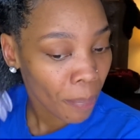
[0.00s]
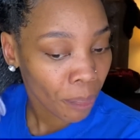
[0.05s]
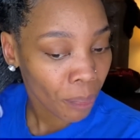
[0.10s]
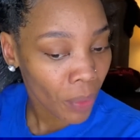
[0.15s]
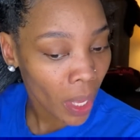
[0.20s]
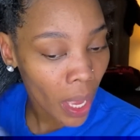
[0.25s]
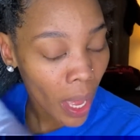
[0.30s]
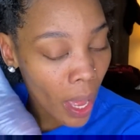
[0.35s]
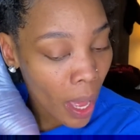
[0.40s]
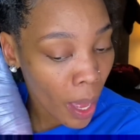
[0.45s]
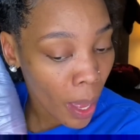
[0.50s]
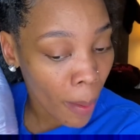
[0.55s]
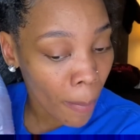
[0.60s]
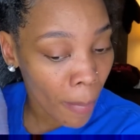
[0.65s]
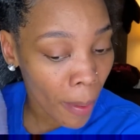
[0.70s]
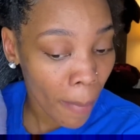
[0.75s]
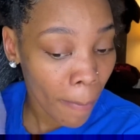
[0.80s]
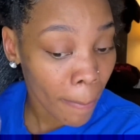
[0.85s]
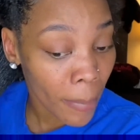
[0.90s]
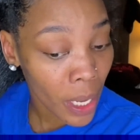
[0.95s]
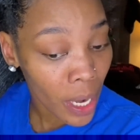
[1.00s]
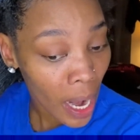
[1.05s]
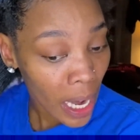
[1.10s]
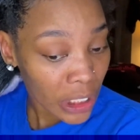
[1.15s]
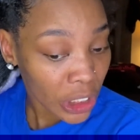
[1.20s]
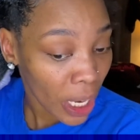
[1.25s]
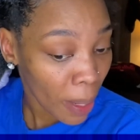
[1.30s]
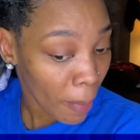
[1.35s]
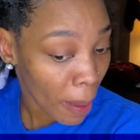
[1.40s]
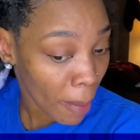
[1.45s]
but I
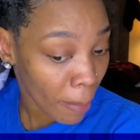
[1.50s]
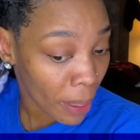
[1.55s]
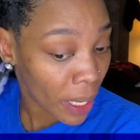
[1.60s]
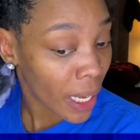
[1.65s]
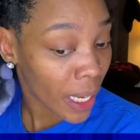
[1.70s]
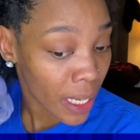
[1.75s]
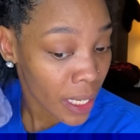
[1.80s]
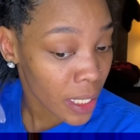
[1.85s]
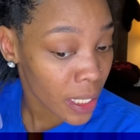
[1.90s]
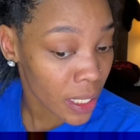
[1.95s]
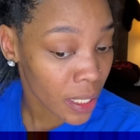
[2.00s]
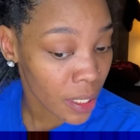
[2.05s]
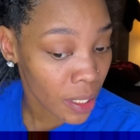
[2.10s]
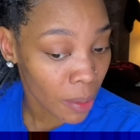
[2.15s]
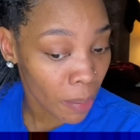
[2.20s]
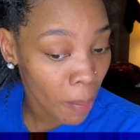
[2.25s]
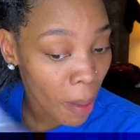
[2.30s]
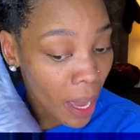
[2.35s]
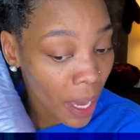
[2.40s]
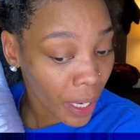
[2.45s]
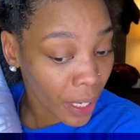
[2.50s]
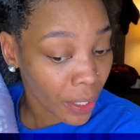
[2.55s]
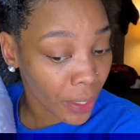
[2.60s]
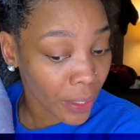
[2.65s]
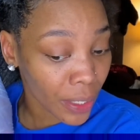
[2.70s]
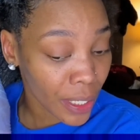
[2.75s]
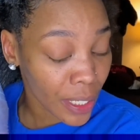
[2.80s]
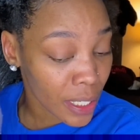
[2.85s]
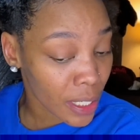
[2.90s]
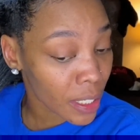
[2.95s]
try my best. My hair
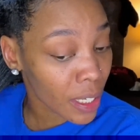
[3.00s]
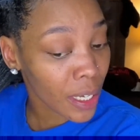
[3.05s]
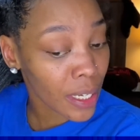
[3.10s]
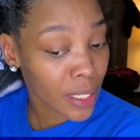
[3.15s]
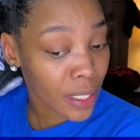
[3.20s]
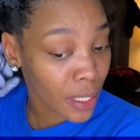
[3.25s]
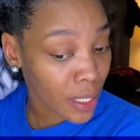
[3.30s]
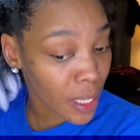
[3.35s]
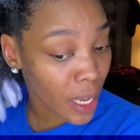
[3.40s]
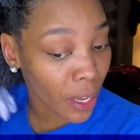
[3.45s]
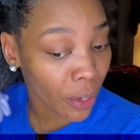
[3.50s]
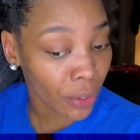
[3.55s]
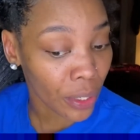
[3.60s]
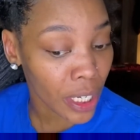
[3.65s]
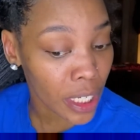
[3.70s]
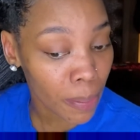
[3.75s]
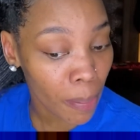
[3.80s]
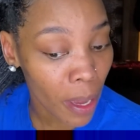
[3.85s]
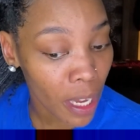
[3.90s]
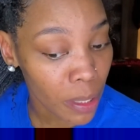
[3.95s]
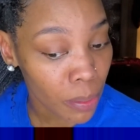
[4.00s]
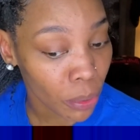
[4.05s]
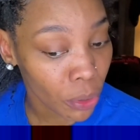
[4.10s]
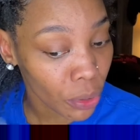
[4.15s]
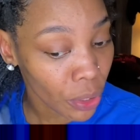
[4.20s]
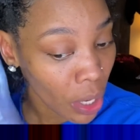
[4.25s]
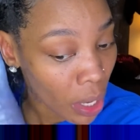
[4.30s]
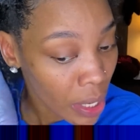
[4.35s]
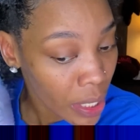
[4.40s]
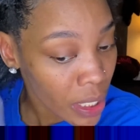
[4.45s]
is as detangled as possible.
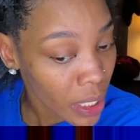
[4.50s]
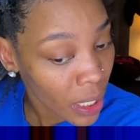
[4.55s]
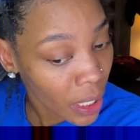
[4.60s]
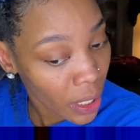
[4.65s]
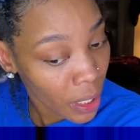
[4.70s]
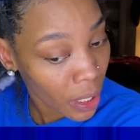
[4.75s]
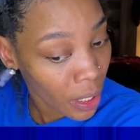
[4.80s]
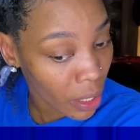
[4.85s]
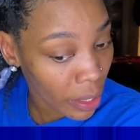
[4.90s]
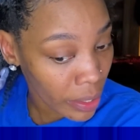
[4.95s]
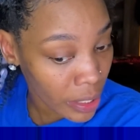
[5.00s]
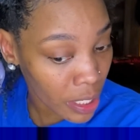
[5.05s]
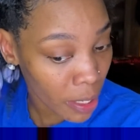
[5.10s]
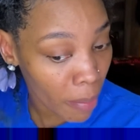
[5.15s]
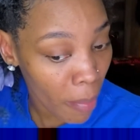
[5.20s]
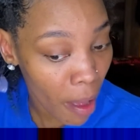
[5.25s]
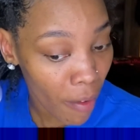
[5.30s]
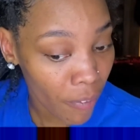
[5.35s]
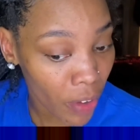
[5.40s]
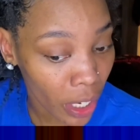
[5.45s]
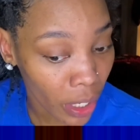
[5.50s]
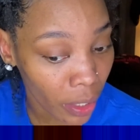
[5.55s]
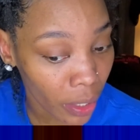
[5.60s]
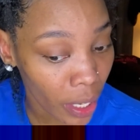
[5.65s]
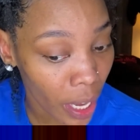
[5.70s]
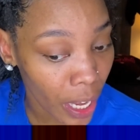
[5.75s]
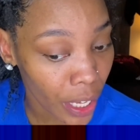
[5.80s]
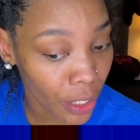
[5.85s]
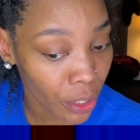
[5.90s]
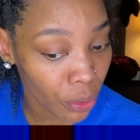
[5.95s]
Y'all see it? Y'all see my finger
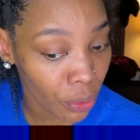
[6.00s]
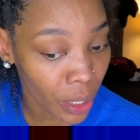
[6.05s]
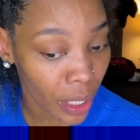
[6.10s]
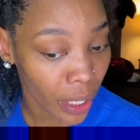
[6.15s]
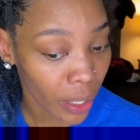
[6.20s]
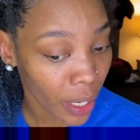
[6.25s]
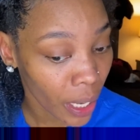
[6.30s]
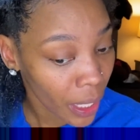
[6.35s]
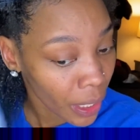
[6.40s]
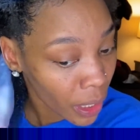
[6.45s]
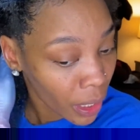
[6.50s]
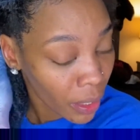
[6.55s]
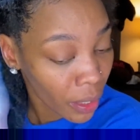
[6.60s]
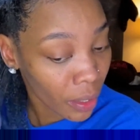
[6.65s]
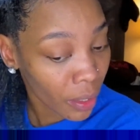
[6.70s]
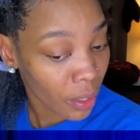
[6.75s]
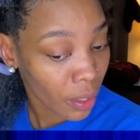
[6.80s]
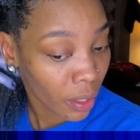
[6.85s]
gliding through there like that?